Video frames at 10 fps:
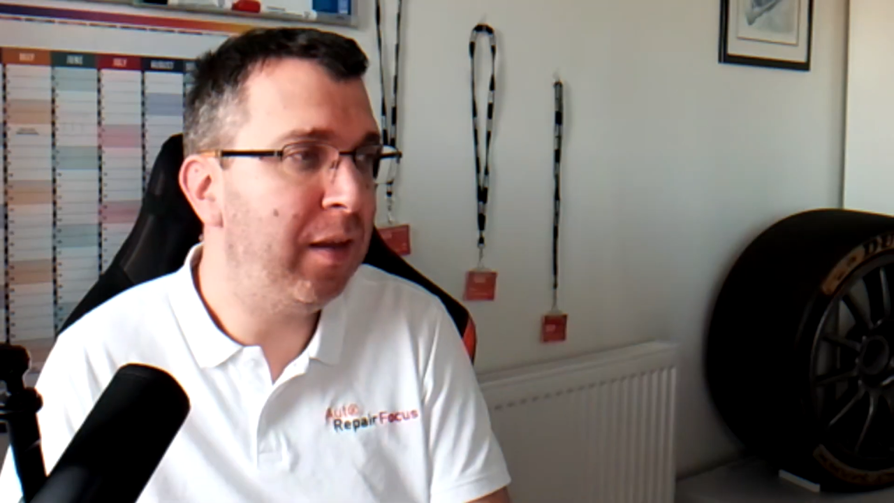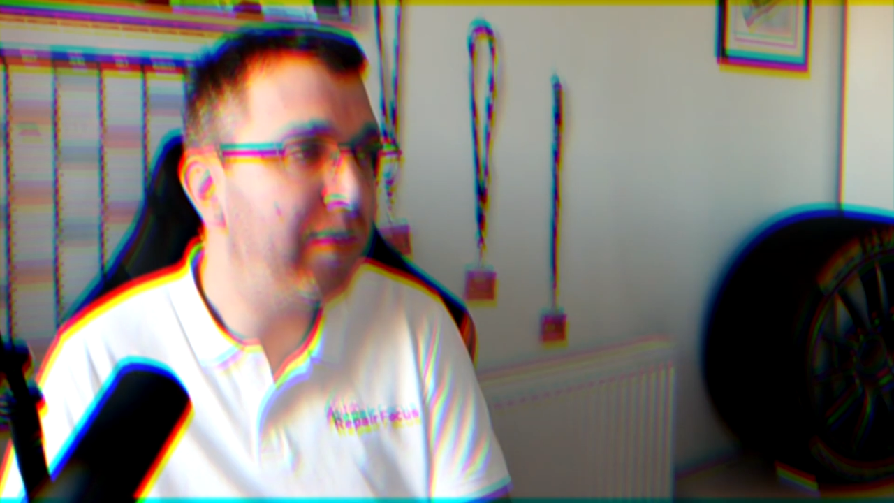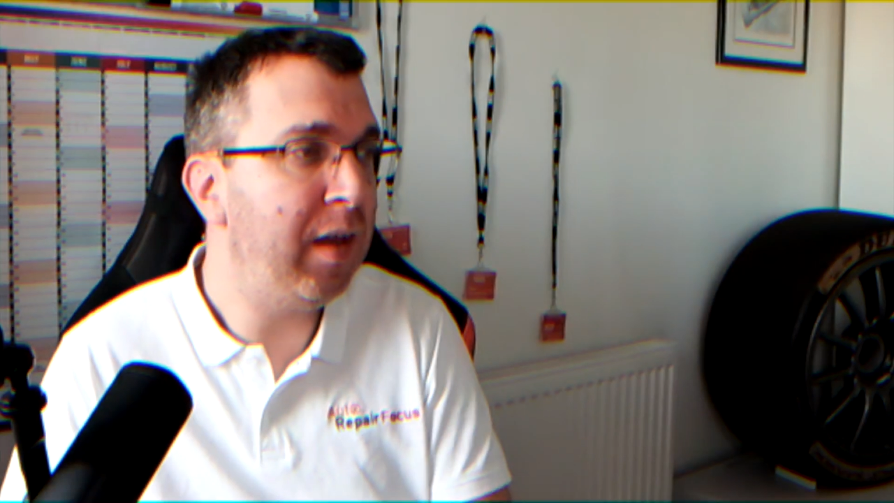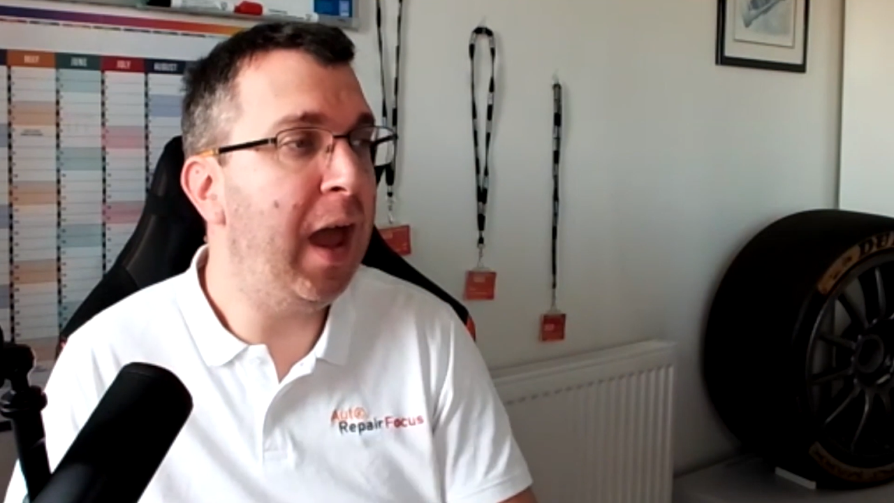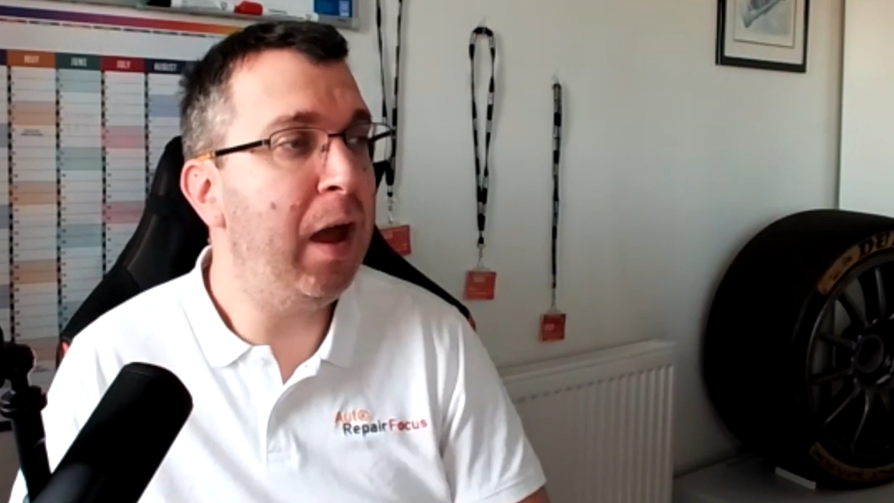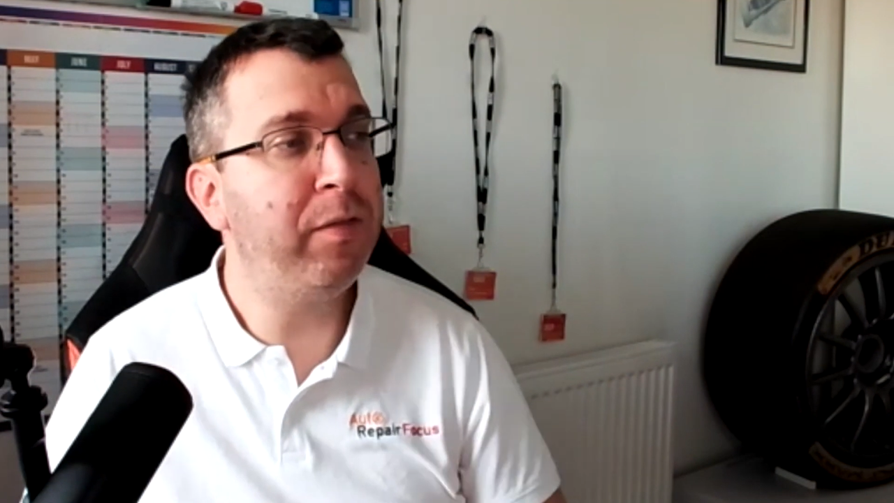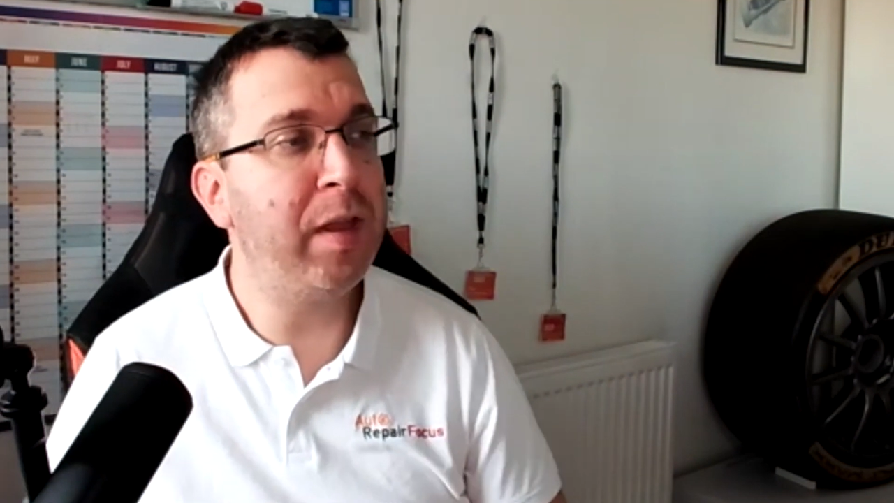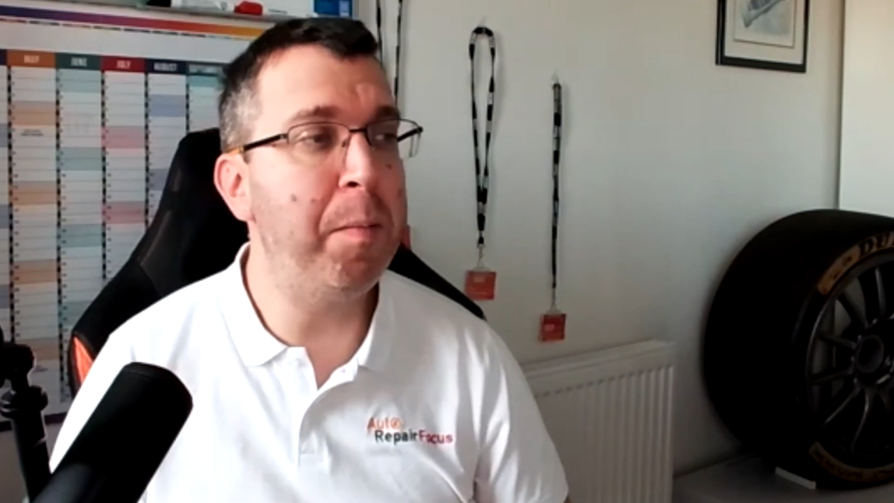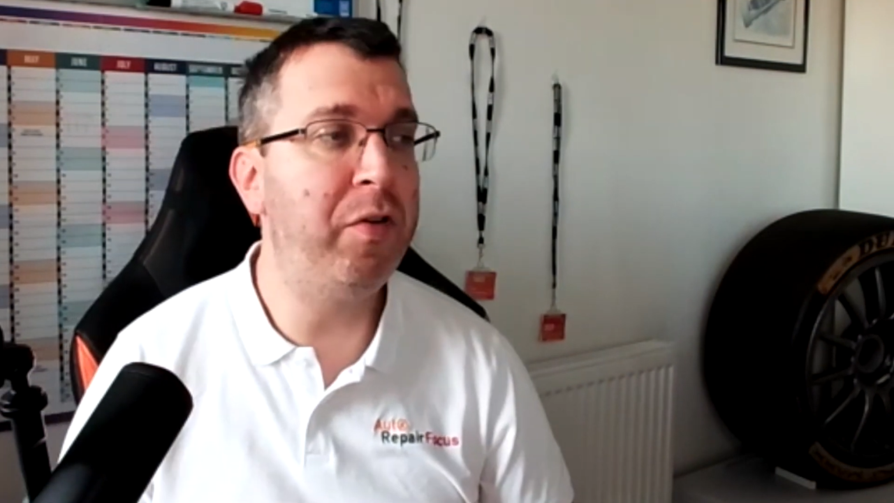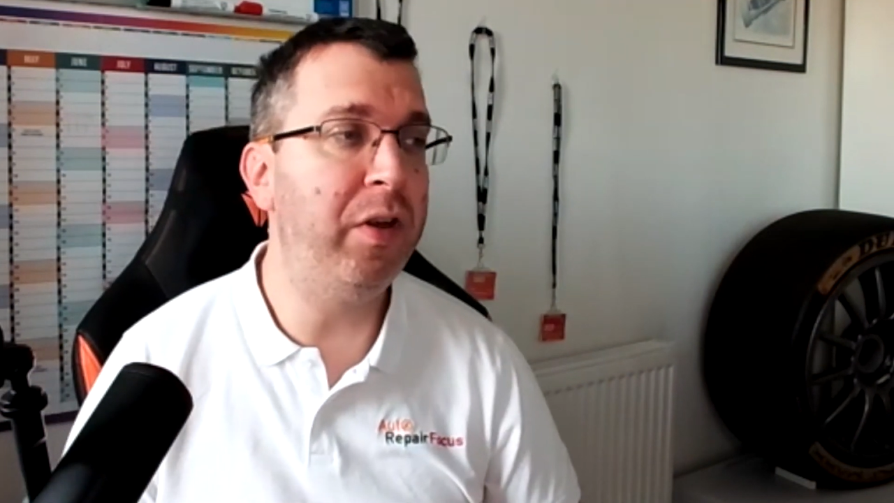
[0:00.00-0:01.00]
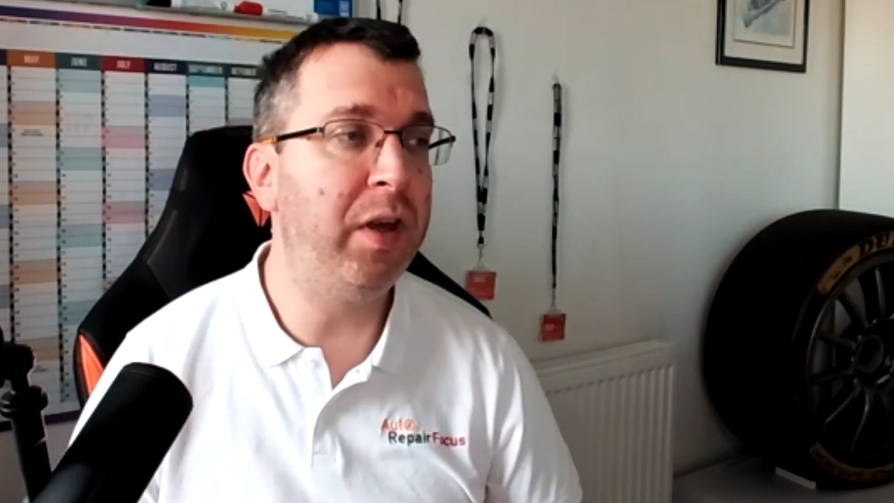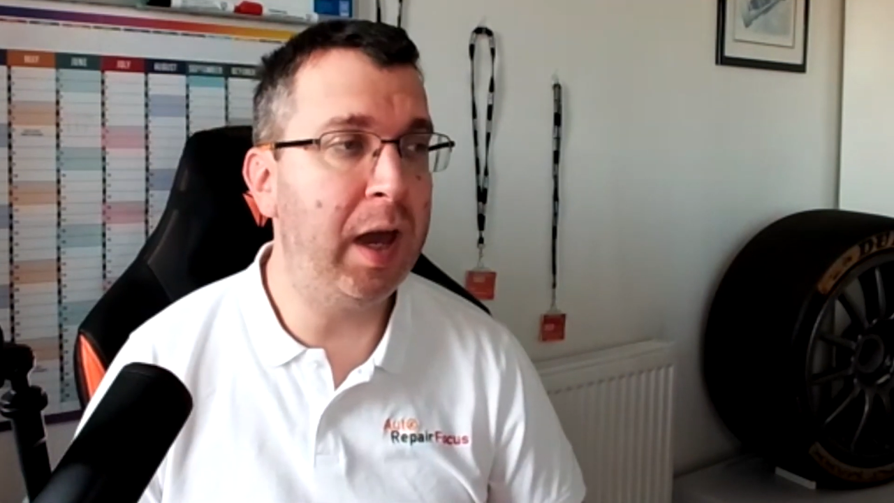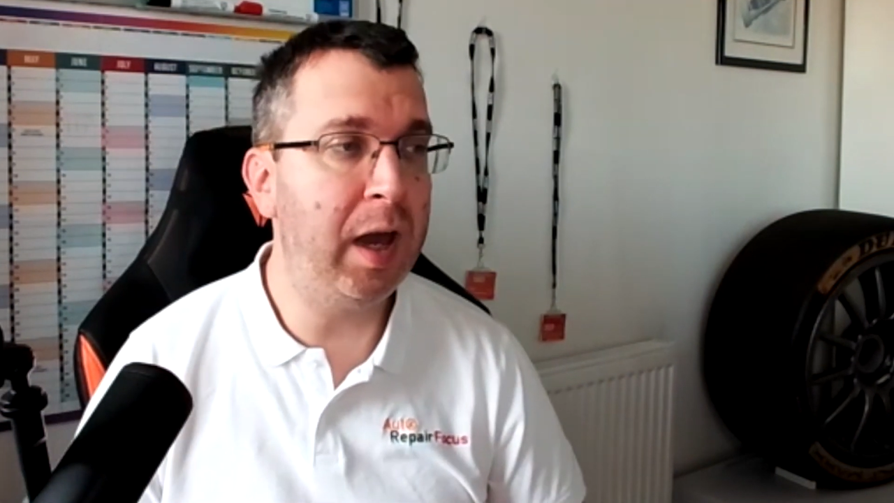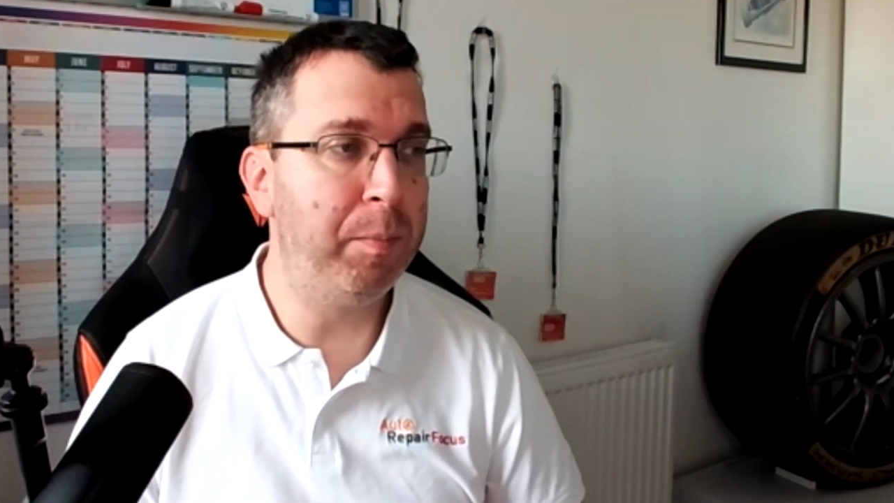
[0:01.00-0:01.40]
So how damaging can